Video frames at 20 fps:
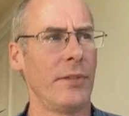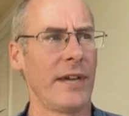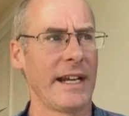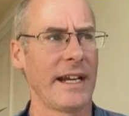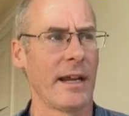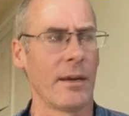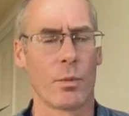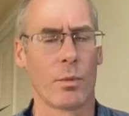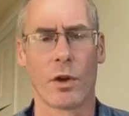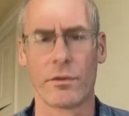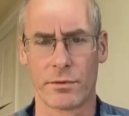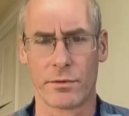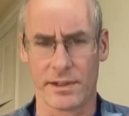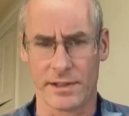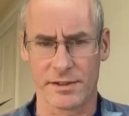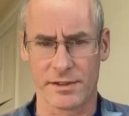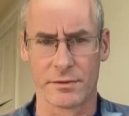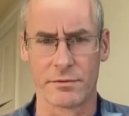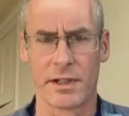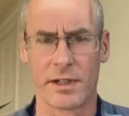bringing in one
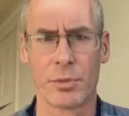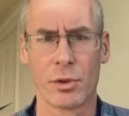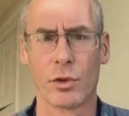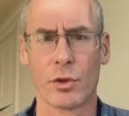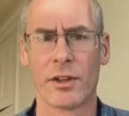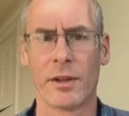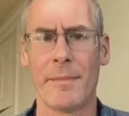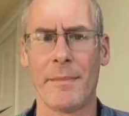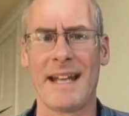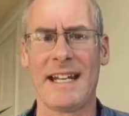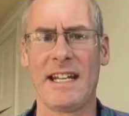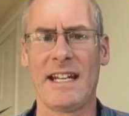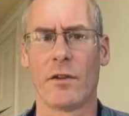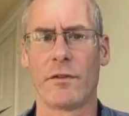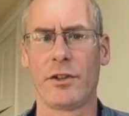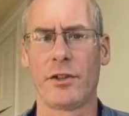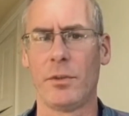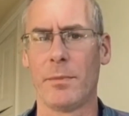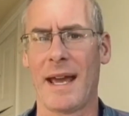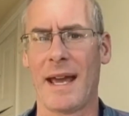recent report that many
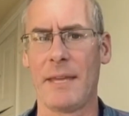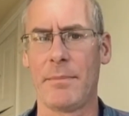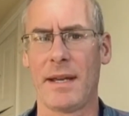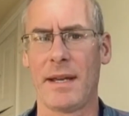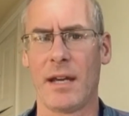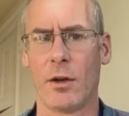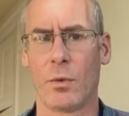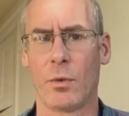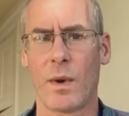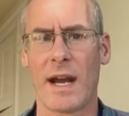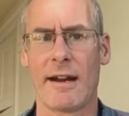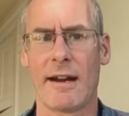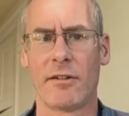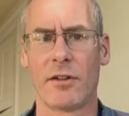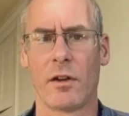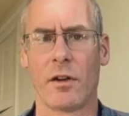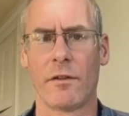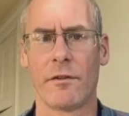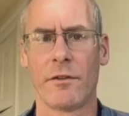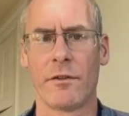of you may be
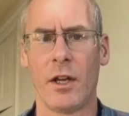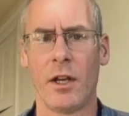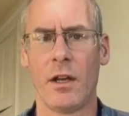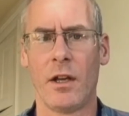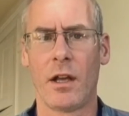aware of.